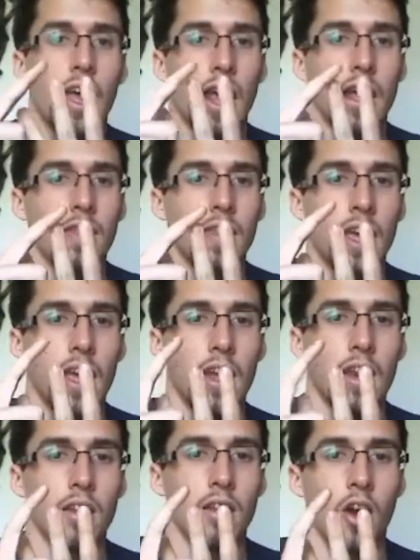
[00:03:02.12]
and
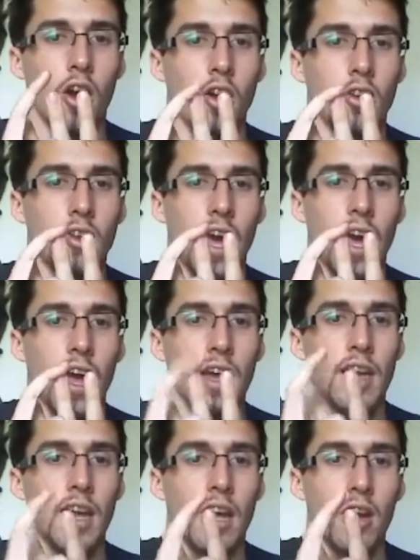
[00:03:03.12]
then our
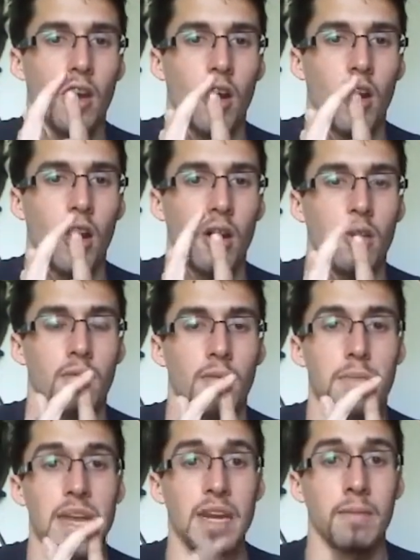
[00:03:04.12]
guide and our
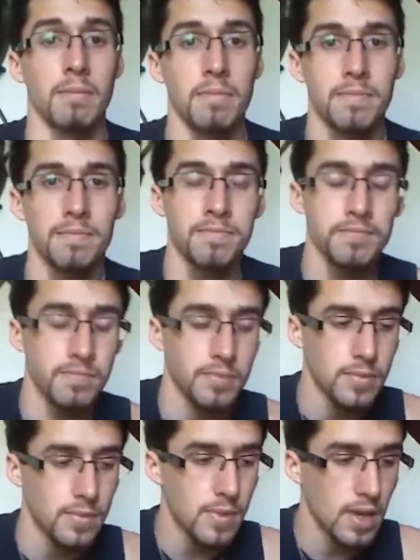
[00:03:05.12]
medium.
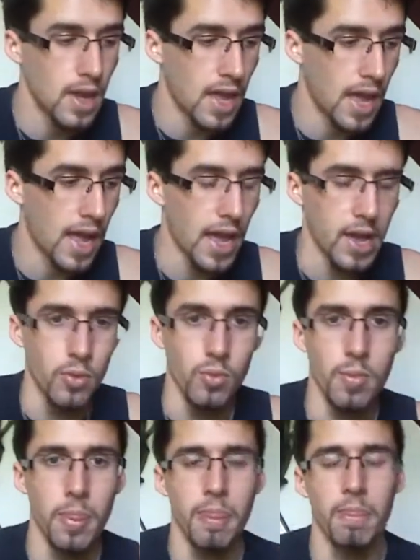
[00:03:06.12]
And
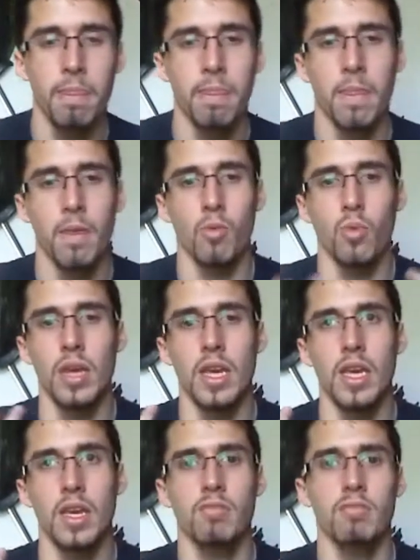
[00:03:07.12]

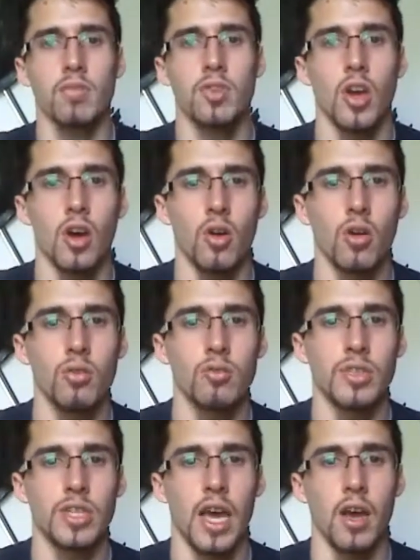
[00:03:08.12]
we
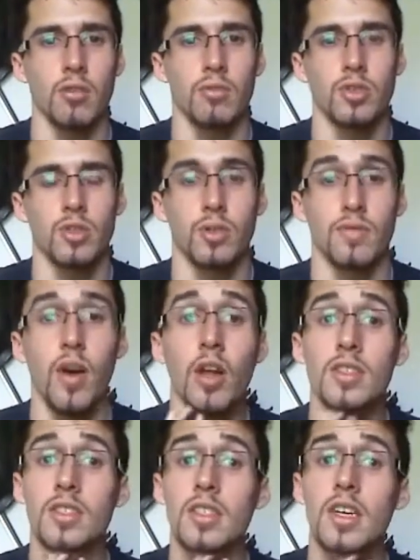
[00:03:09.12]
go down to the
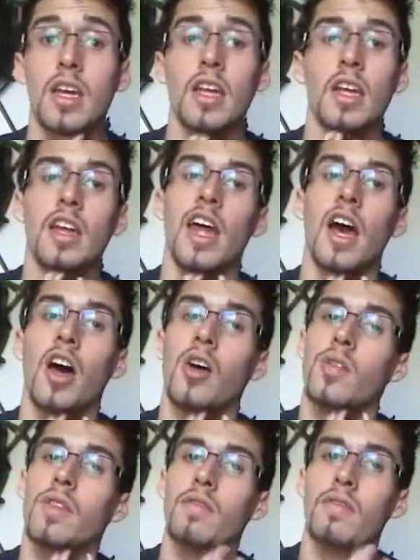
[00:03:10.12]
vaults. Now
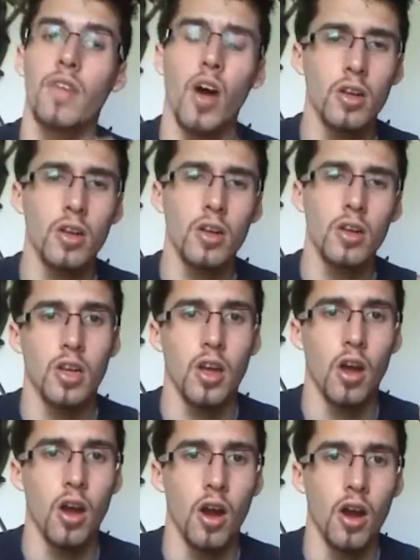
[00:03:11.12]
the vaults
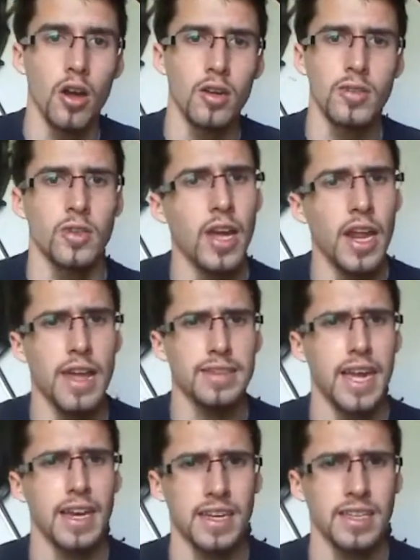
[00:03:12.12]
they're not
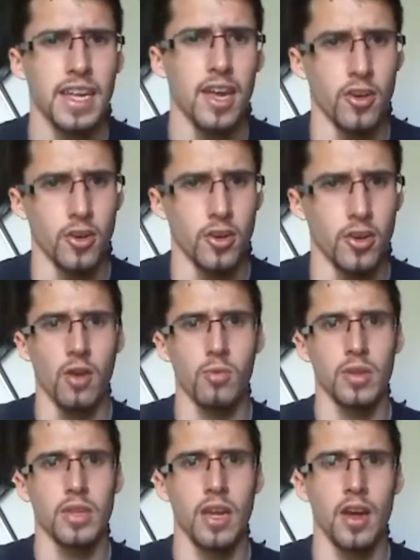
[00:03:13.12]
technically underground.
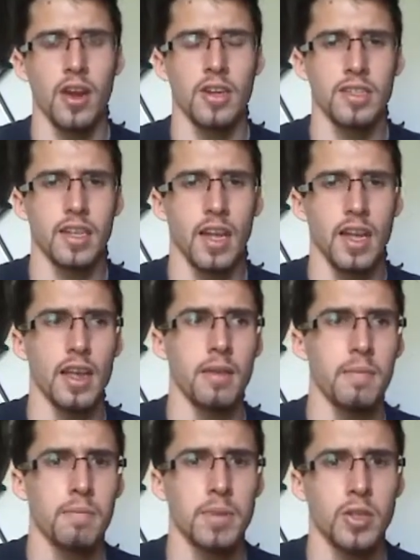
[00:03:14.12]
What they are is
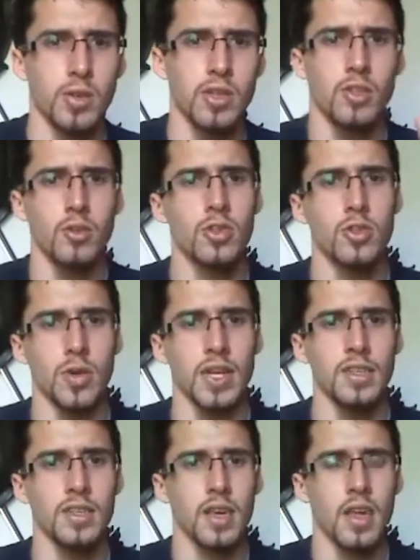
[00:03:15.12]
between two
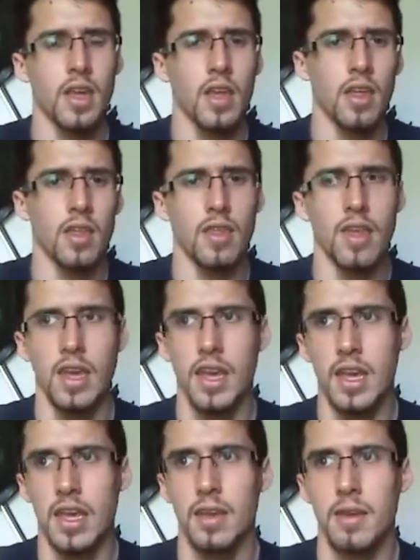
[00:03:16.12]
streets,
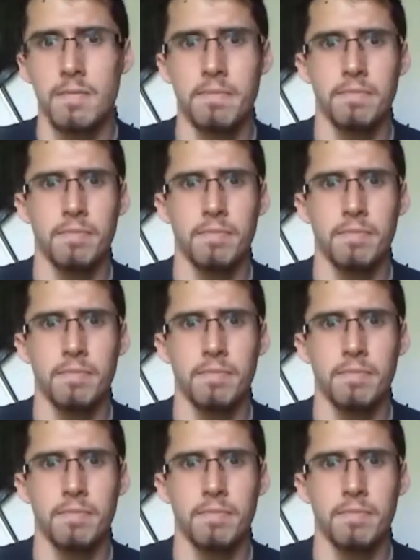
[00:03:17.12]
the